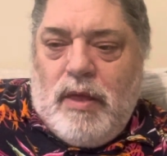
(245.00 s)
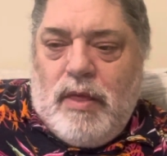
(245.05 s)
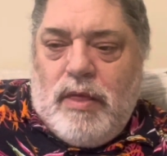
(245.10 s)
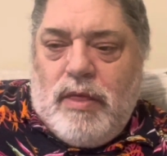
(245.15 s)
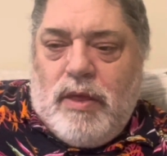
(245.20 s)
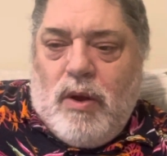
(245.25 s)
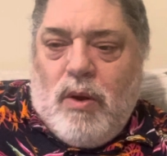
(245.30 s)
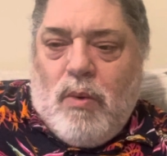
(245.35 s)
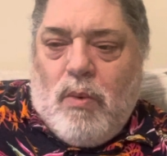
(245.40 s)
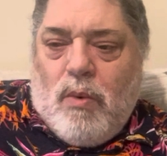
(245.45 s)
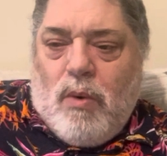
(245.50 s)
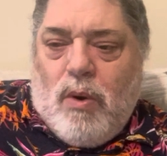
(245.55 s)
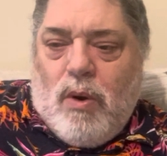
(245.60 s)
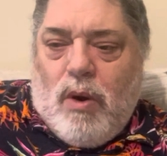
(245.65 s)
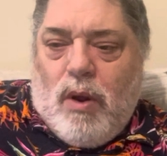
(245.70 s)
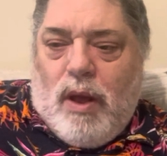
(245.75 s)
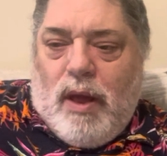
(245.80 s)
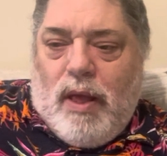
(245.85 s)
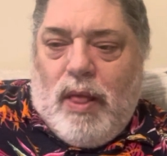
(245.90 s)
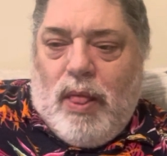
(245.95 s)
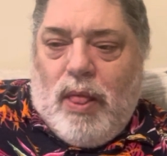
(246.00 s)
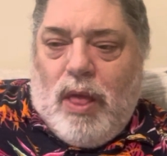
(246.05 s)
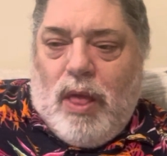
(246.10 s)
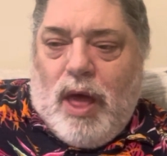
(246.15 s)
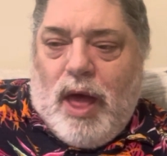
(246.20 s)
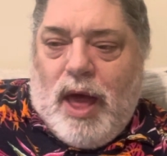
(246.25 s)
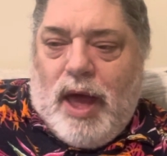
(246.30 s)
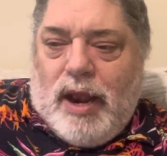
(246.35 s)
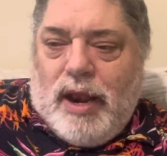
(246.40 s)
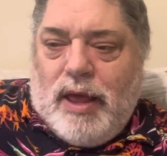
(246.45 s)
there were a
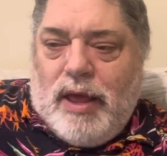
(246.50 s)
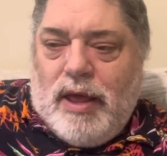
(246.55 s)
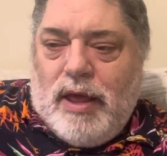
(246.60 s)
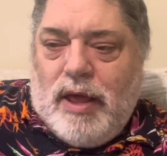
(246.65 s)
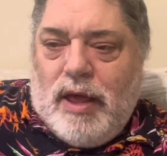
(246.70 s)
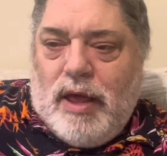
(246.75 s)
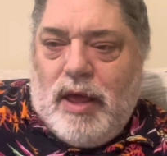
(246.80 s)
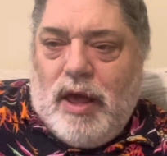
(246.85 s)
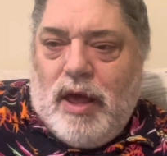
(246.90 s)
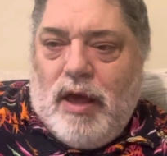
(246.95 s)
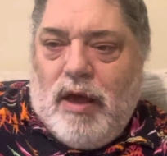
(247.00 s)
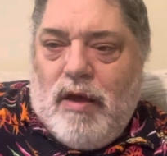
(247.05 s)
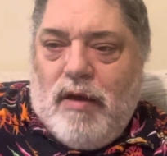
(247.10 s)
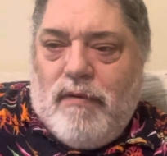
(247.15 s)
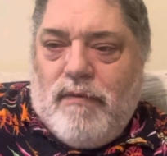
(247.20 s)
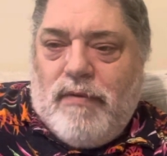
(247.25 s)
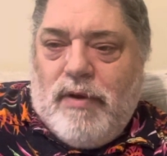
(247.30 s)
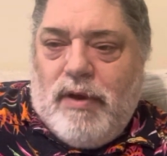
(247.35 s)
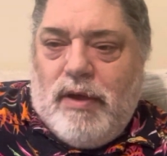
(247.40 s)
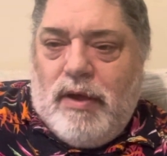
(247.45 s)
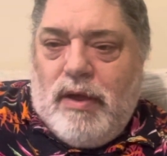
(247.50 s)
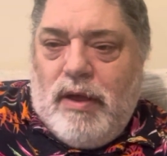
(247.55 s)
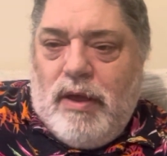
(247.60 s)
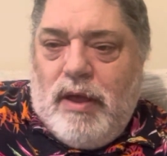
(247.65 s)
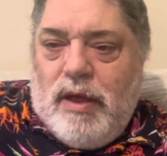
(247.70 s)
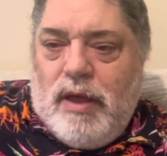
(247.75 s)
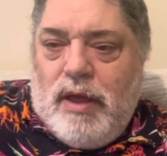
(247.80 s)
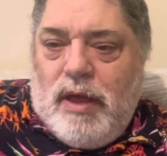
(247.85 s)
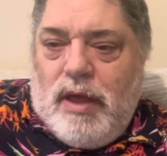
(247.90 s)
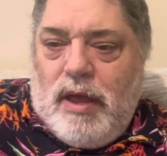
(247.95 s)
lot of
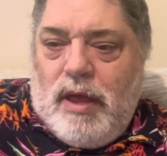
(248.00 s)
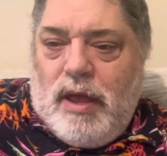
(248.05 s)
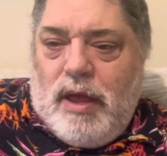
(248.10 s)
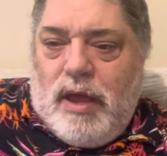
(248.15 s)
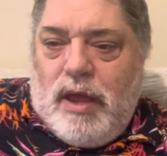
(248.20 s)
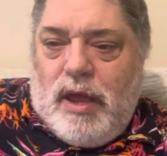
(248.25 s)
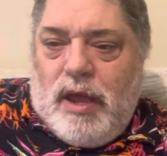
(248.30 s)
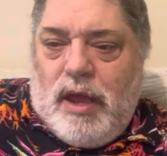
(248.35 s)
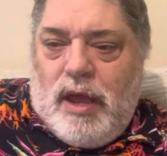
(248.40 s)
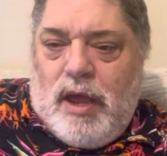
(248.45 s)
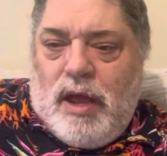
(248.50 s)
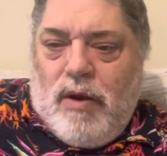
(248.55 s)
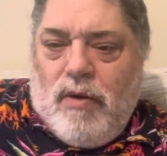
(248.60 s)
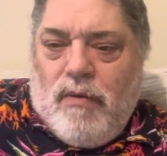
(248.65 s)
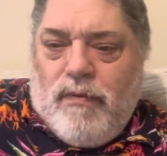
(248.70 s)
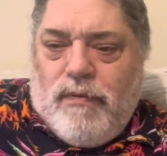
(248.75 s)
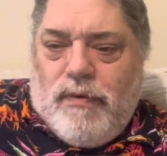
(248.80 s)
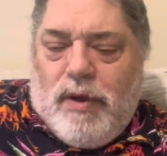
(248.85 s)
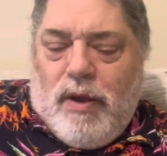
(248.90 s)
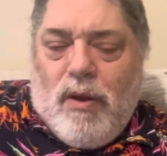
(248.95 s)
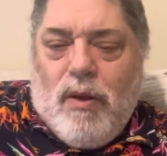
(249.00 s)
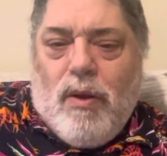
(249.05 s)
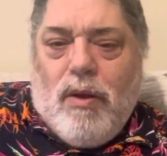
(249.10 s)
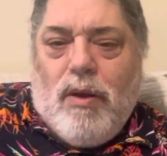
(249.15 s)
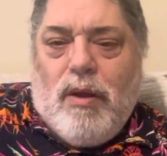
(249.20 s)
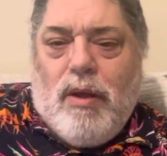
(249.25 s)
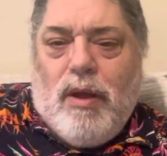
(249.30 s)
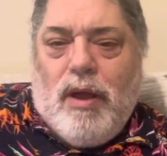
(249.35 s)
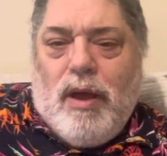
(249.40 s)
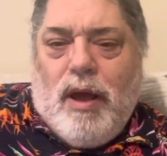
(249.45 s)

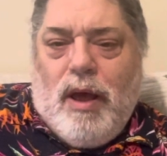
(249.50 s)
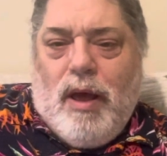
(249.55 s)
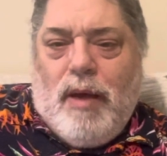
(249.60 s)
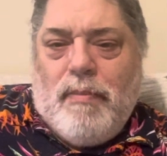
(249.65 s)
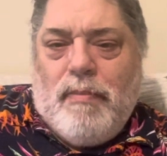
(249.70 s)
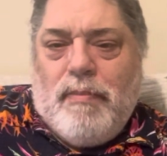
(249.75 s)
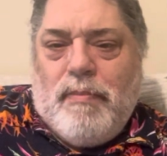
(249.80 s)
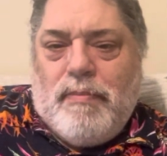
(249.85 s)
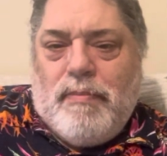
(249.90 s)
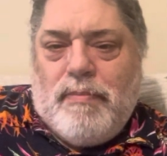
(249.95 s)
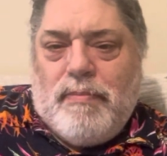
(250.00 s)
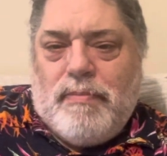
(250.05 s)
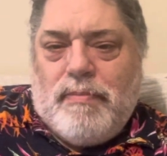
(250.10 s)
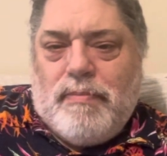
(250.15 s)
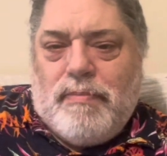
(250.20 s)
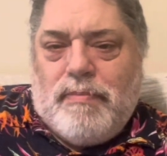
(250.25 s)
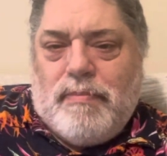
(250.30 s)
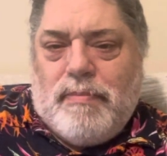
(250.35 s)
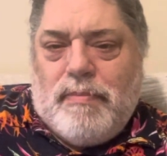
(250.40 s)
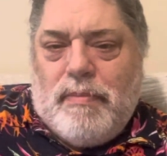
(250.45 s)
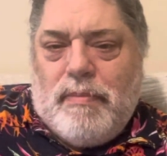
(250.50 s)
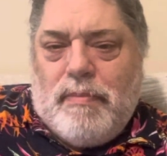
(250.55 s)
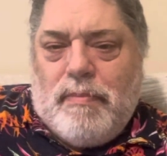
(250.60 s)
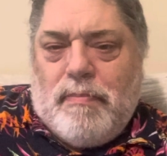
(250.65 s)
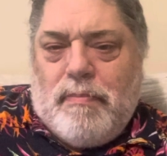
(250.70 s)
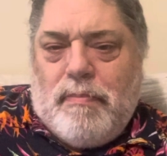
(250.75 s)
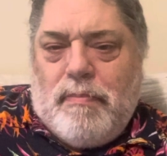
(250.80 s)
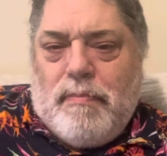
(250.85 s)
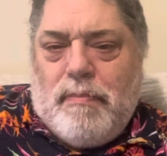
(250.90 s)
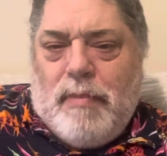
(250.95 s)
interfere um,
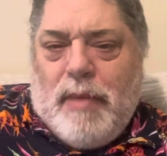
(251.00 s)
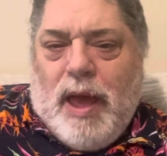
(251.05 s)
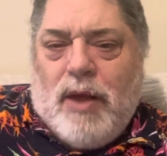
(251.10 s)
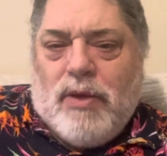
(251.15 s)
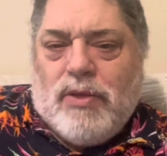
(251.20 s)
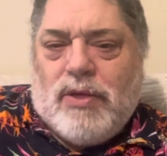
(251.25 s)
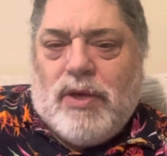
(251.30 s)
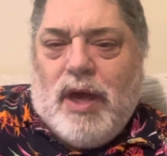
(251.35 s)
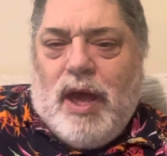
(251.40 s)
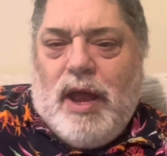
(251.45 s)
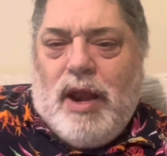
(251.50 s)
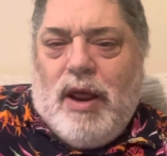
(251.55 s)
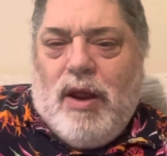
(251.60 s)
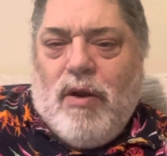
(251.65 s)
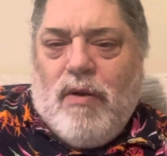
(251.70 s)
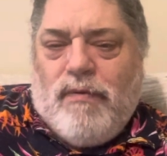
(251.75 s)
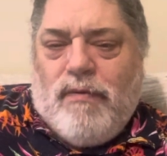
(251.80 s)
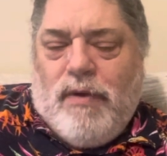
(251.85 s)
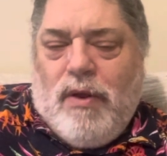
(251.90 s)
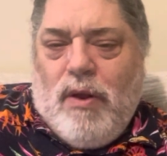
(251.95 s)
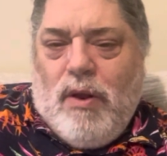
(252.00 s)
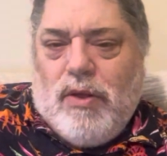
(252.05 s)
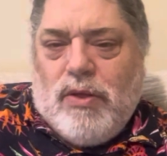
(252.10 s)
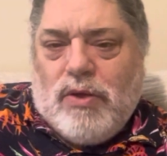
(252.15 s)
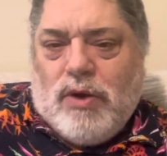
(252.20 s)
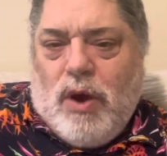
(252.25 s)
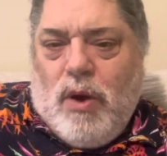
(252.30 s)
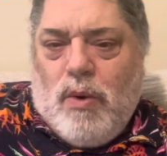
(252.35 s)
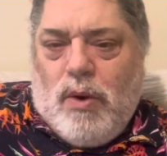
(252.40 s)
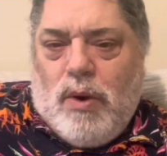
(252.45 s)
outside interference
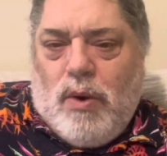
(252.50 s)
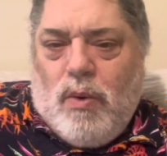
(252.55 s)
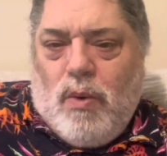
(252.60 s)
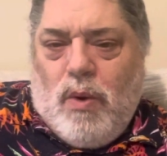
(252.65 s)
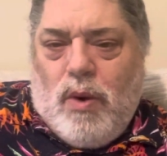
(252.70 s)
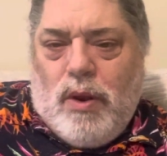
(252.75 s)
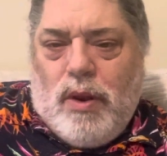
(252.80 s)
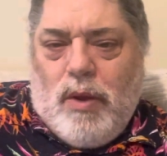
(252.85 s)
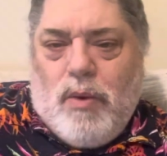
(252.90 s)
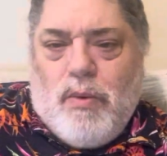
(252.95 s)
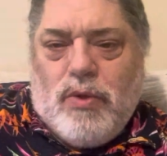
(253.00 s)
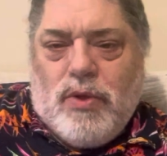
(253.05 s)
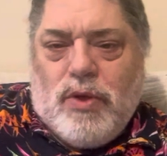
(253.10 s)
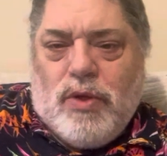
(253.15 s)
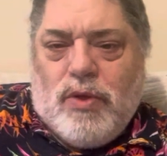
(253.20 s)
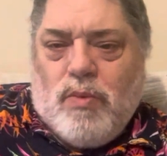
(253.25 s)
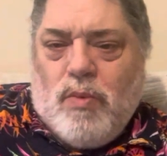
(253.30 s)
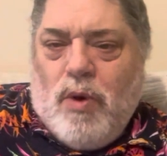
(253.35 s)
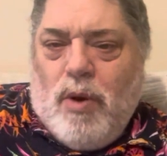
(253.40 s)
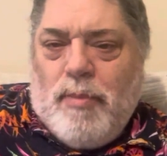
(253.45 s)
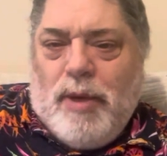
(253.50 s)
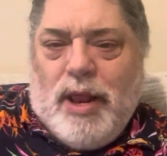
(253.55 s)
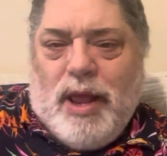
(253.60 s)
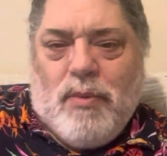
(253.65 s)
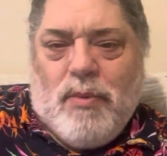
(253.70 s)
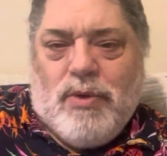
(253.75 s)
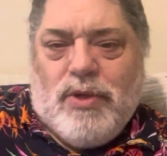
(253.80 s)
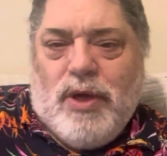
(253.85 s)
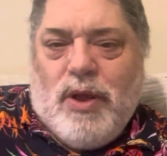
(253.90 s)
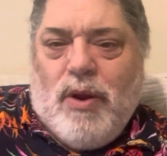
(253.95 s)
going on. There was this woman that
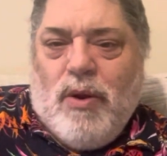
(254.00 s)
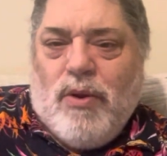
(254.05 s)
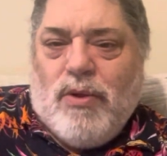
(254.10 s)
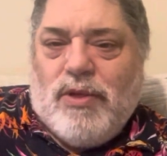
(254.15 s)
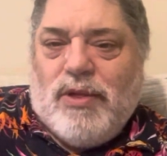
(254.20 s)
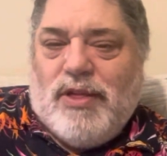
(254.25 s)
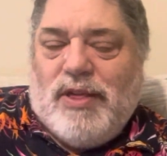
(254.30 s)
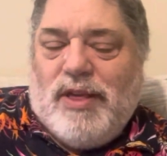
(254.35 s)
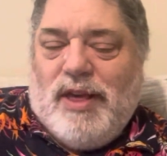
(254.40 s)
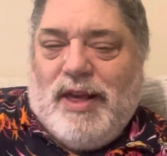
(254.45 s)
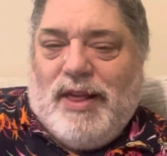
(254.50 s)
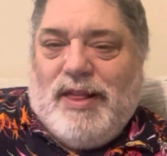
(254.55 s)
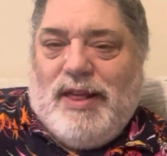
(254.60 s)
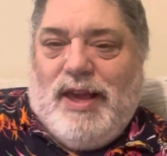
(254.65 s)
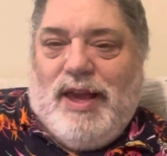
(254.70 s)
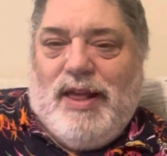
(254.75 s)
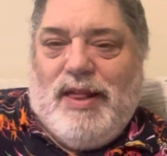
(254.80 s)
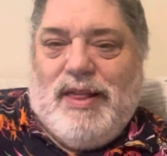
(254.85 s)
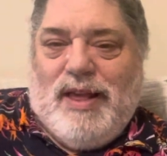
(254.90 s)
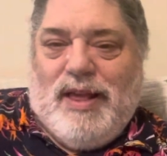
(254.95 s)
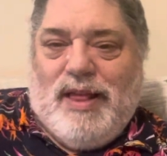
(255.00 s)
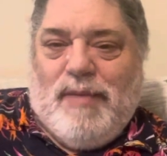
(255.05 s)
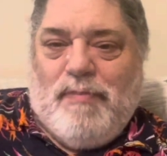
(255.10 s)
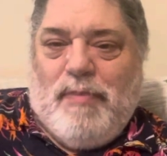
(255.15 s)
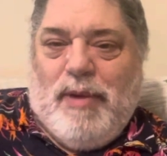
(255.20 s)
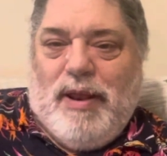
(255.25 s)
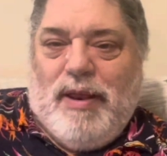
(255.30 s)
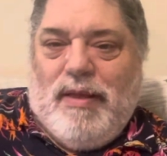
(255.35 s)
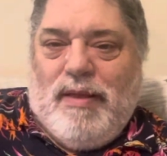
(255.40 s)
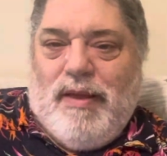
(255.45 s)
was in her 60s that's
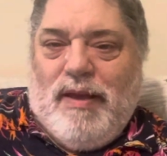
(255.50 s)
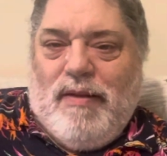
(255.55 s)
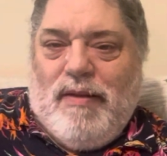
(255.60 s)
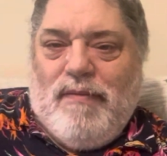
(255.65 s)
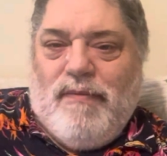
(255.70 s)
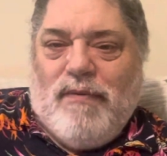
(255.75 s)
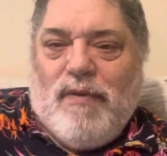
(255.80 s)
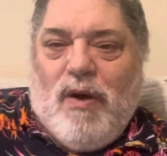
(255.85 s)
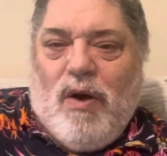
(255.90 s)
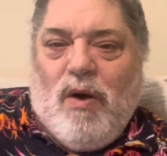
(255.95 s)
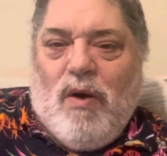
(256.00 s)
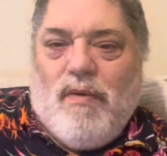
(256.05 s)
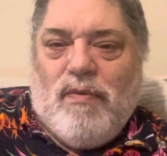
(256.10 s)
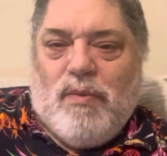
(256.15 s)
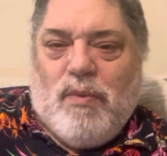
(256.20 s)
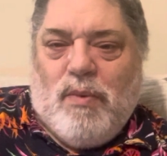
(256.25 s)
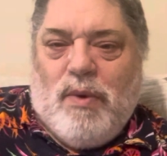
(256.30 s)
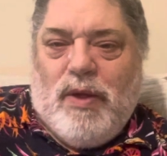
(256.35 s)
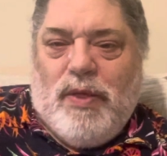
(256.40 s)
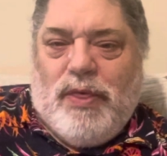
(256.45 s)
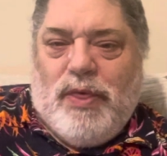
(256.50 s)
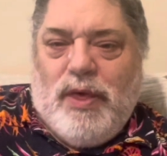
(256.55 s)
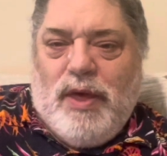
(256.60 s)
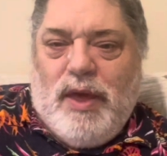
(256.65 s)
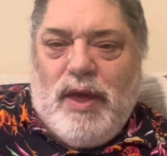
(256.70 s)
been involved with